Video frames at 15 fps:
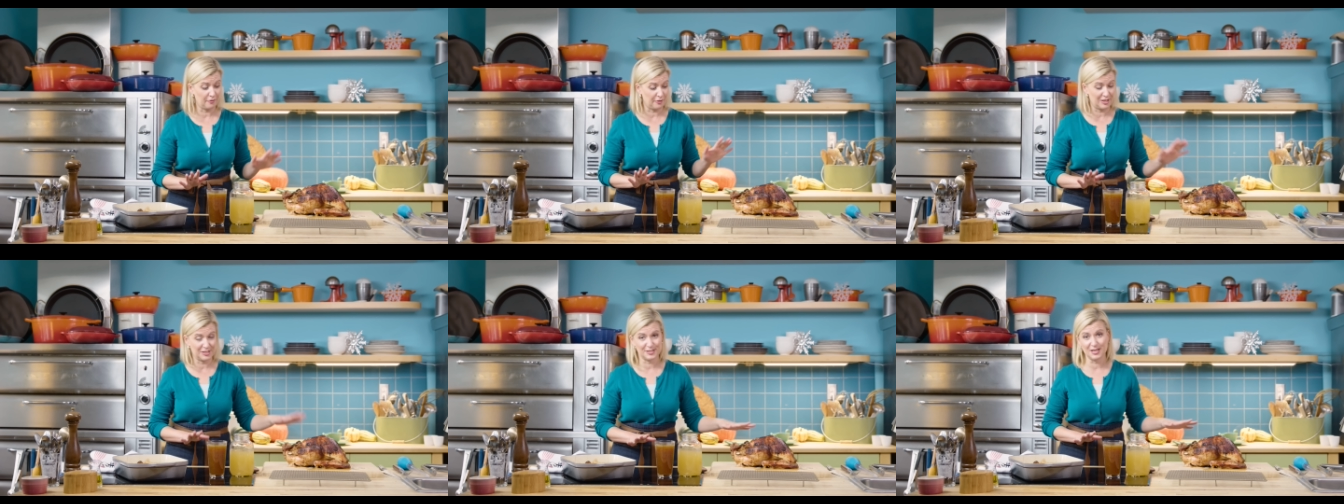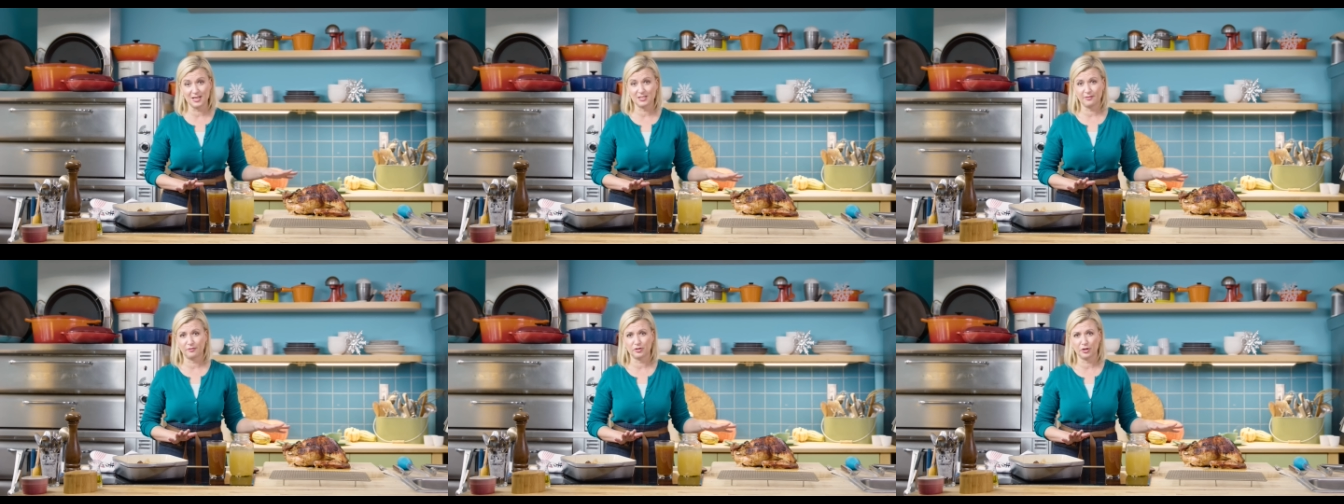for this
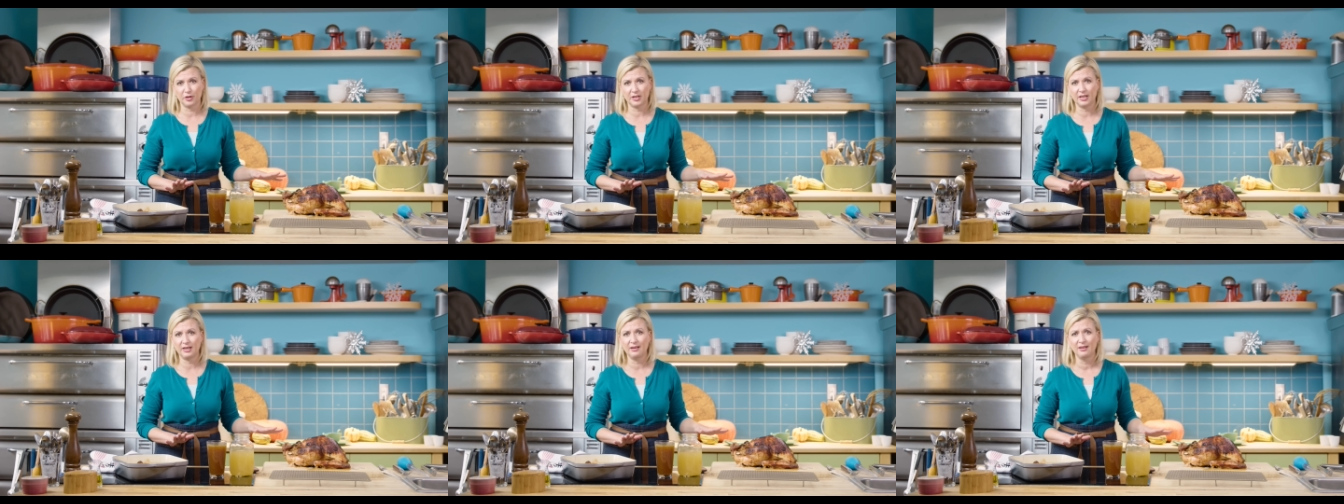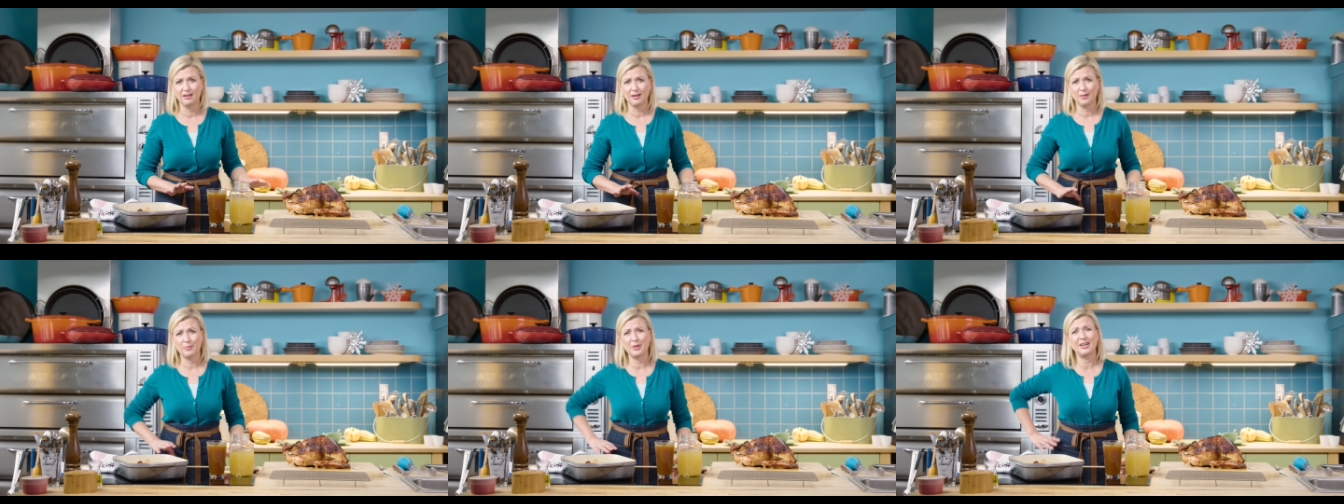size of turkey,
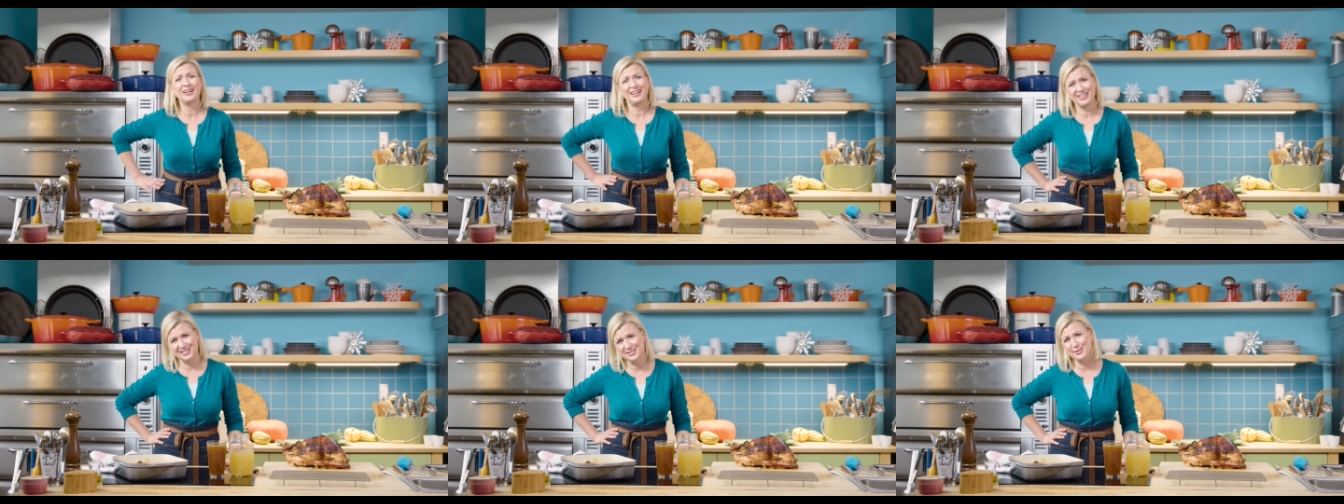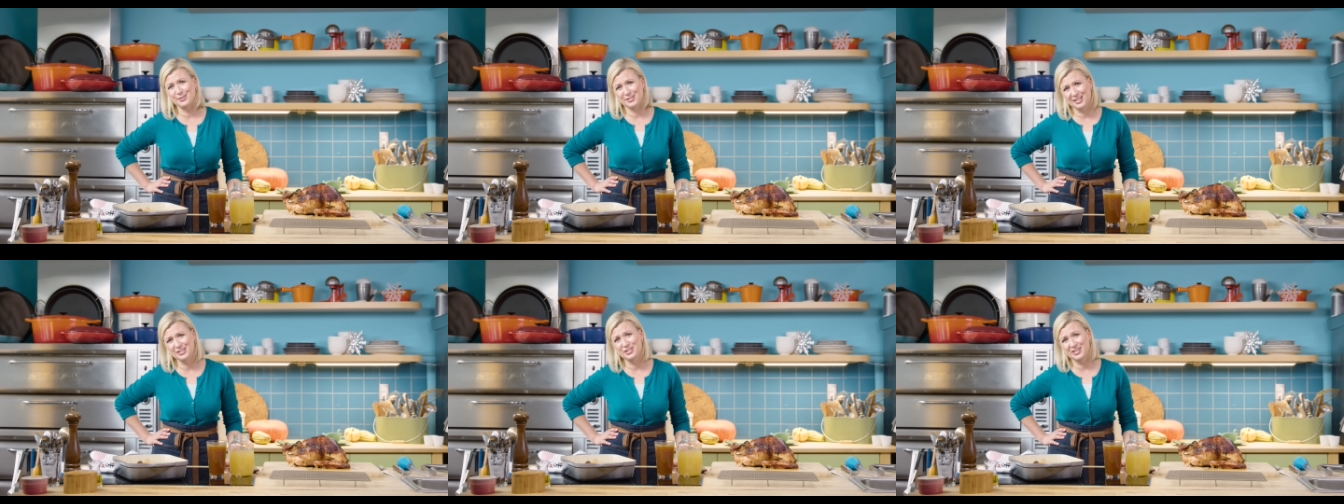but is there
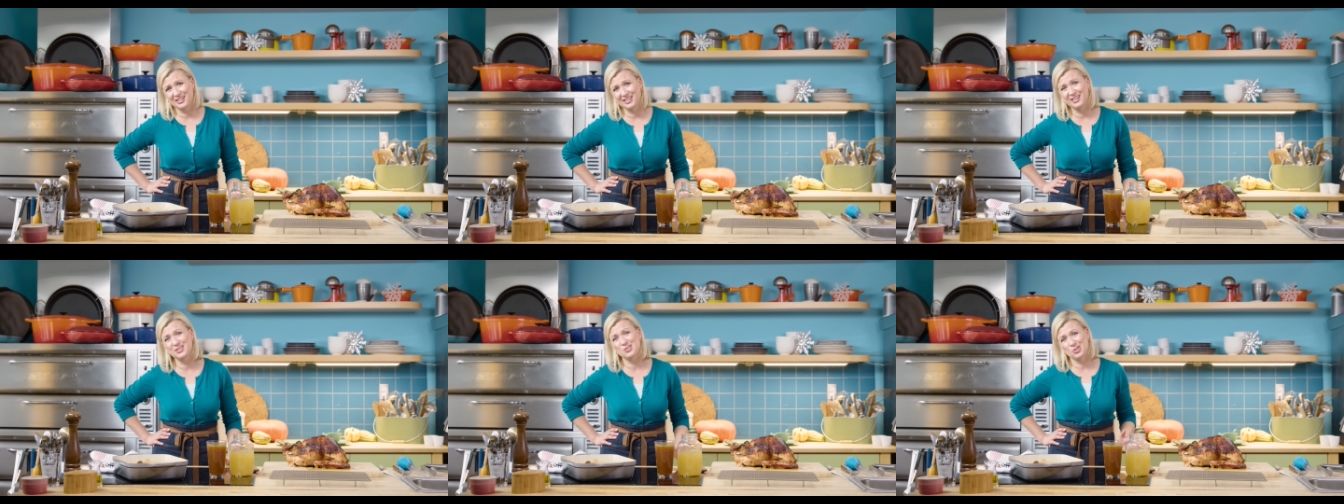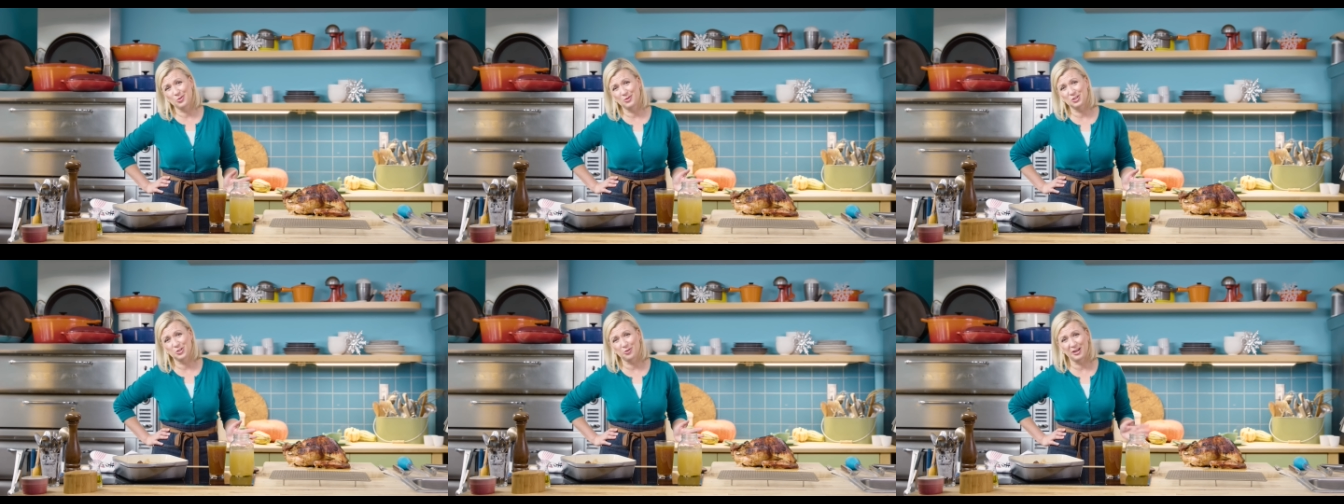such a thing as too
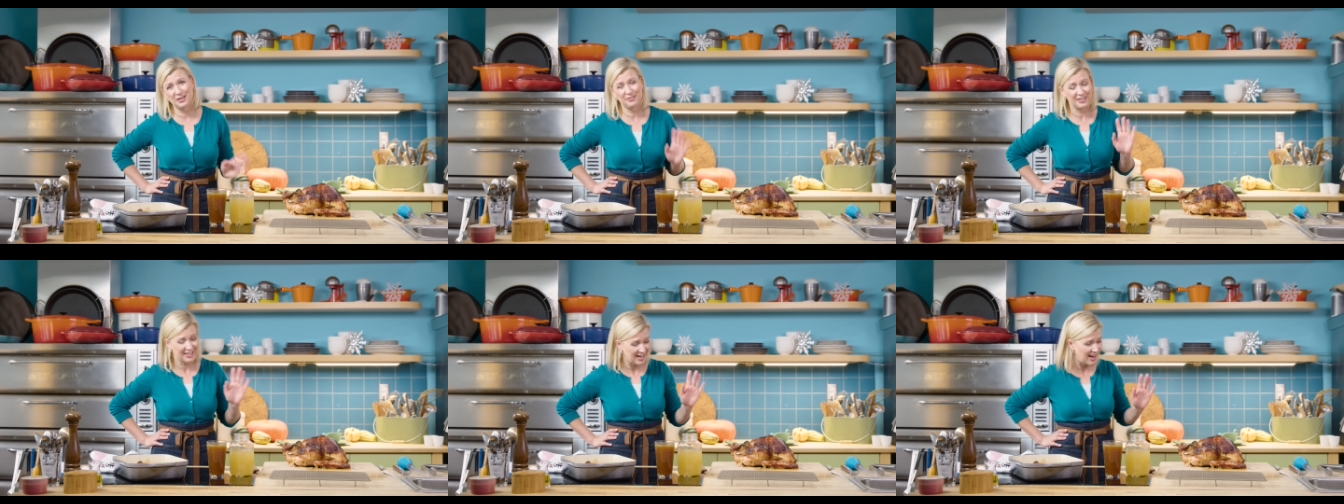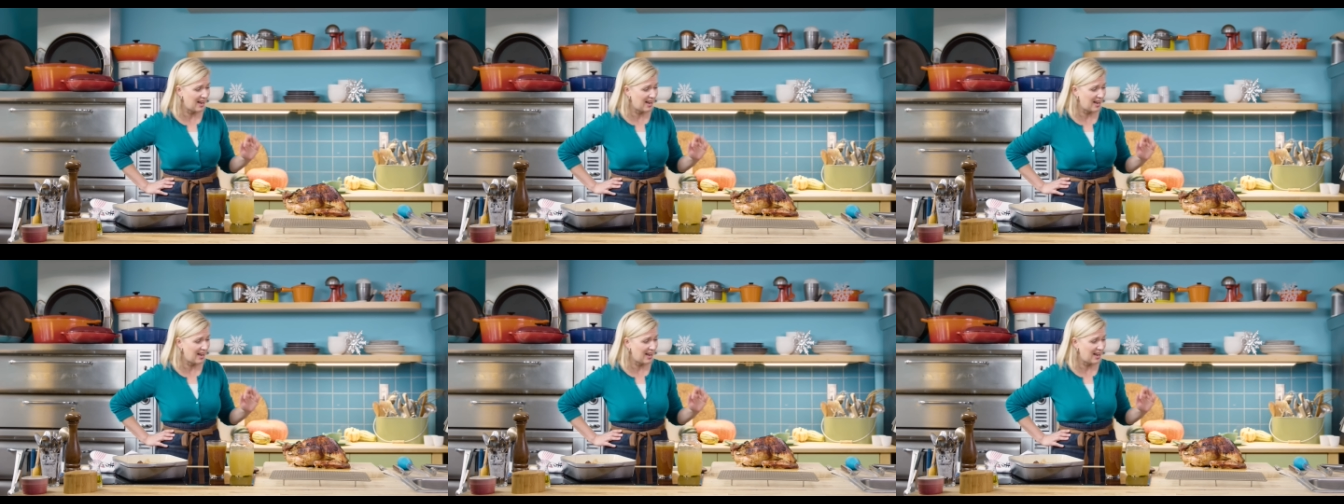much gravy?